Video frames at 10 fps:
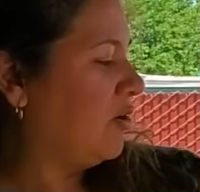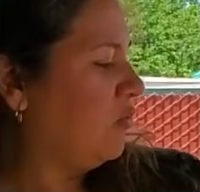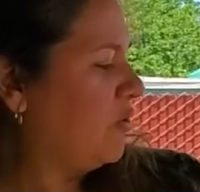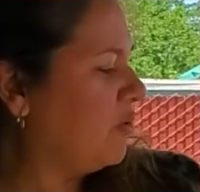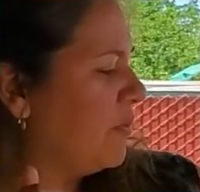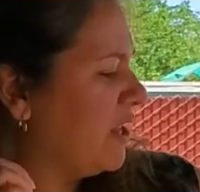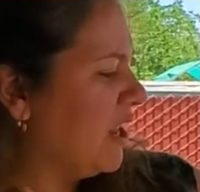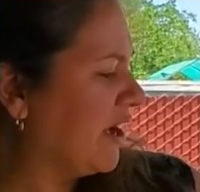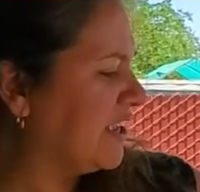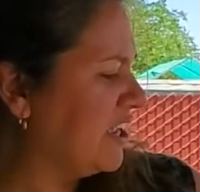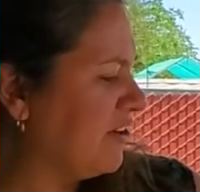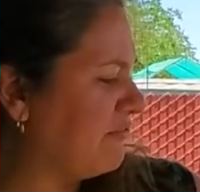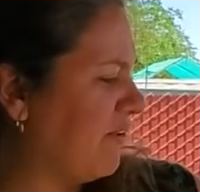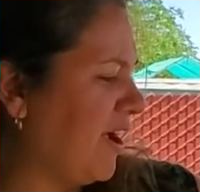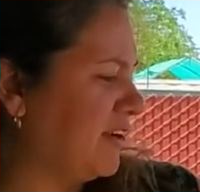"We will be lucky to
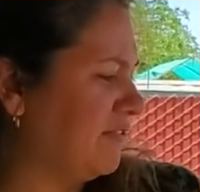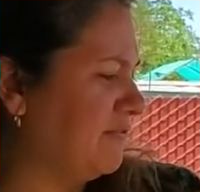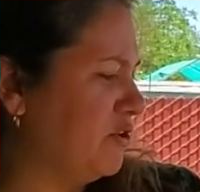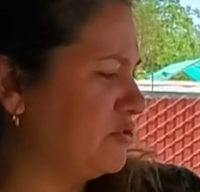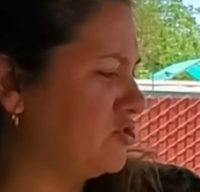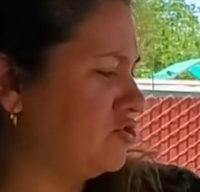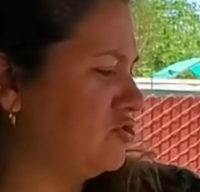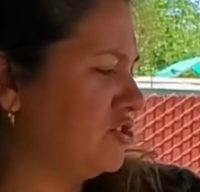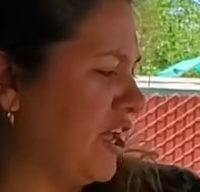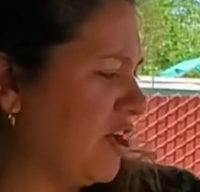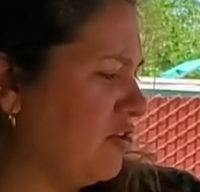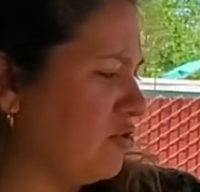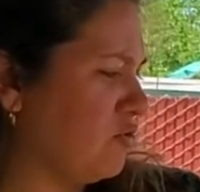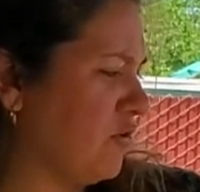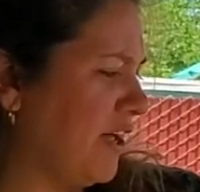find a few stale
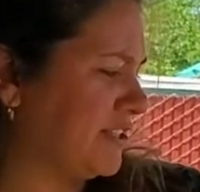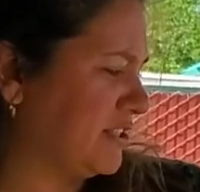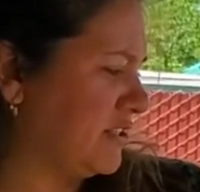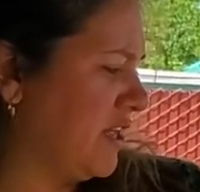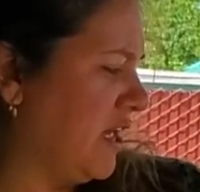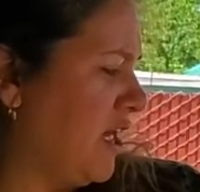crusts